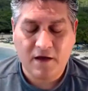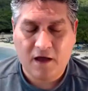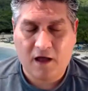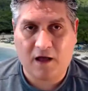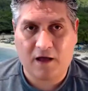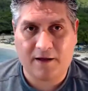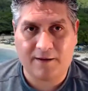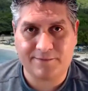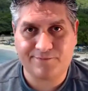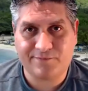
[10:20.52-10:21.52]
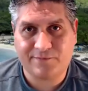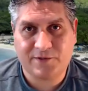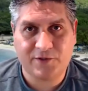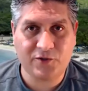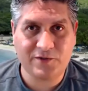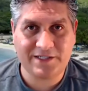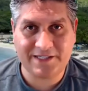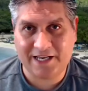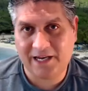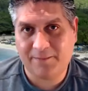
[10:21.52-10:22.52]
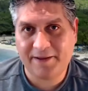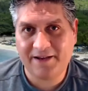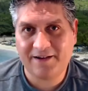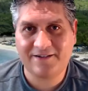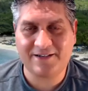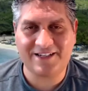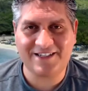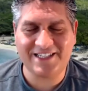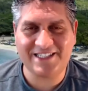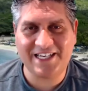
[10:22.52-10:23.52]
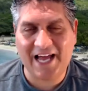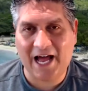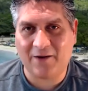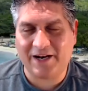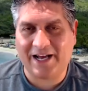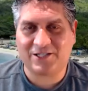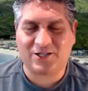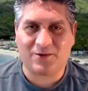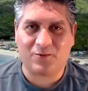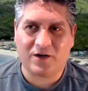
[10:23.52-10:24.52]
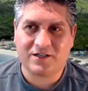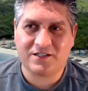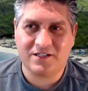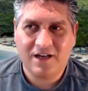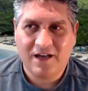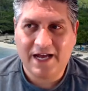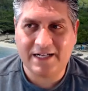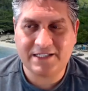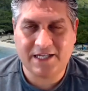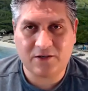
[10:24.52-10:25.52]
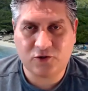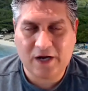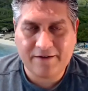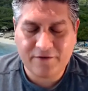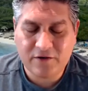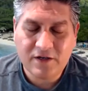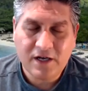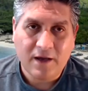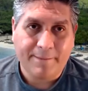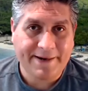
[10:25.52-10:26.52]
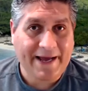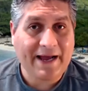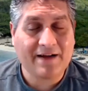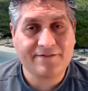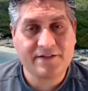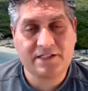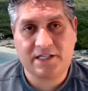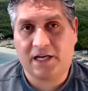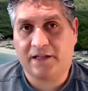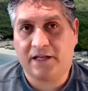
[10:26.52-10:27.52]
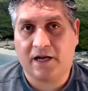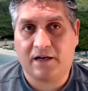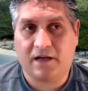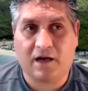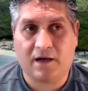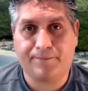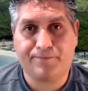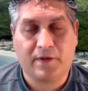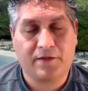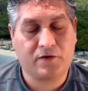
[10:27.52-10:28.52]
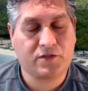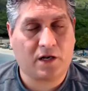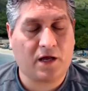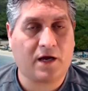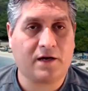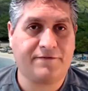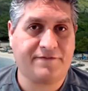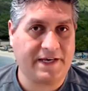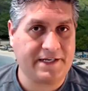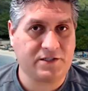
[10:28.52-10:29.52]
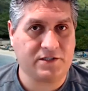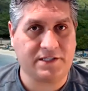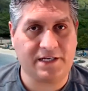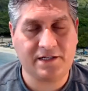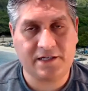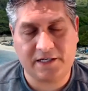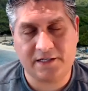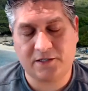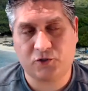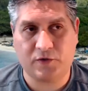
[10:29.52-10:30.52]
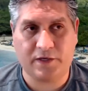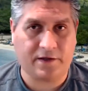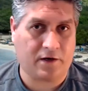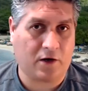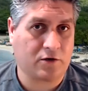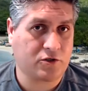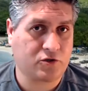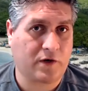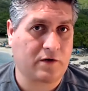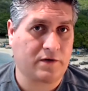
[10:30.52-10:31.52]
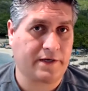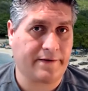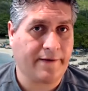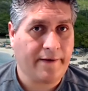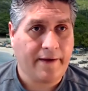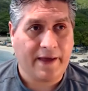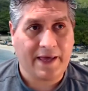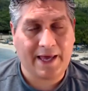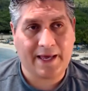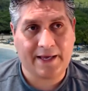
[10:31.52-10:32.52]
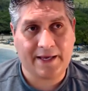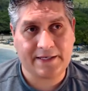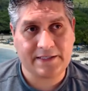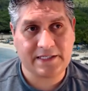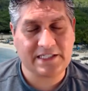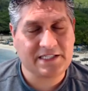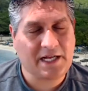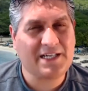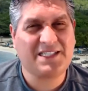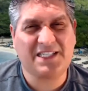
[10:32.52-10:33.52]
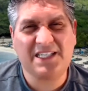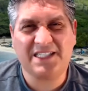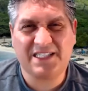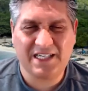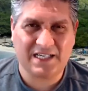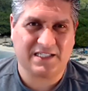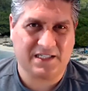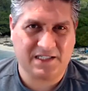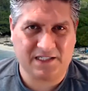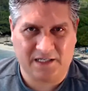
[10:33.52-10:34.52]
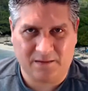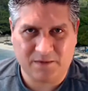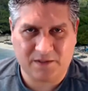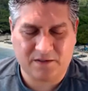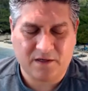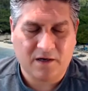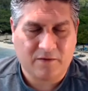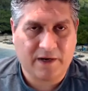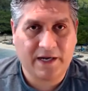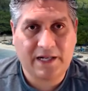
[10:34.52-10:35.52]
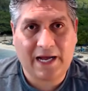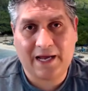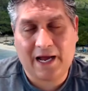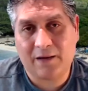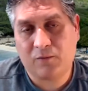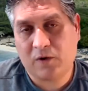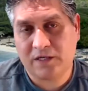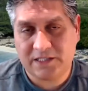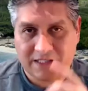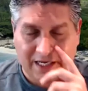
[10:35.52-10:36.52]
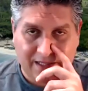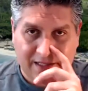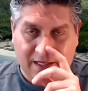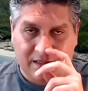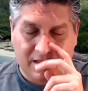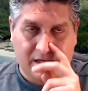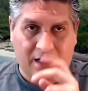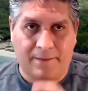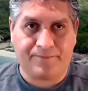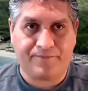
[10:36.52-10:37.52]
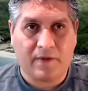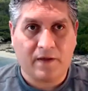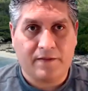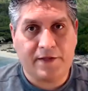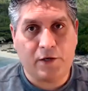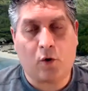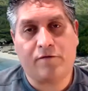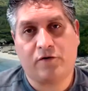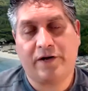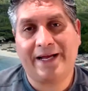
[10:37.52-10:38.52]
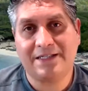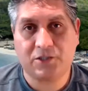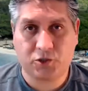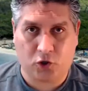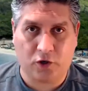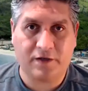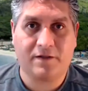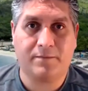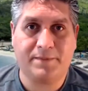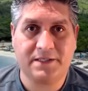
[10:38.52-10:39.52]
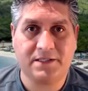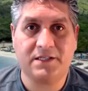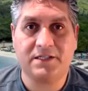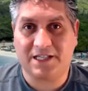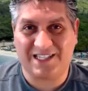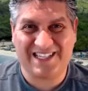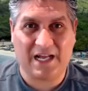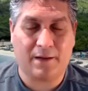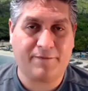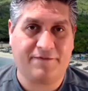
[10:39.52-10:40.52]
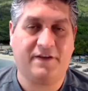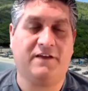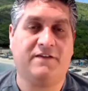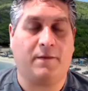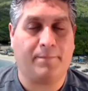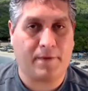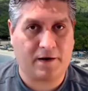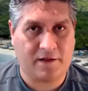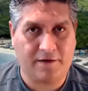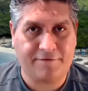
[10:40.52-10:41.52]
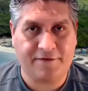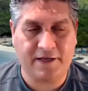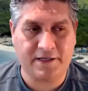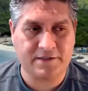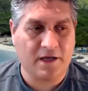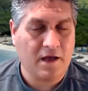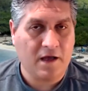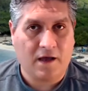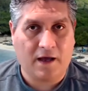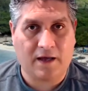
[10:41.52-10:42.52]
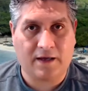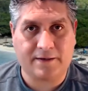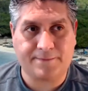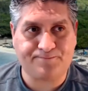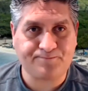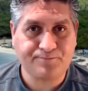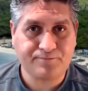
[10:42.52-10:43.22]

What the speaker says: to use as a guinea pig and see how it actually works and sell travel. But I have to say that there's a lot of agents in the industry that are struggling, and it's not as easy as it seems, right? I want to say that the overhead starting the business, the setup fees, the monthly fees, um,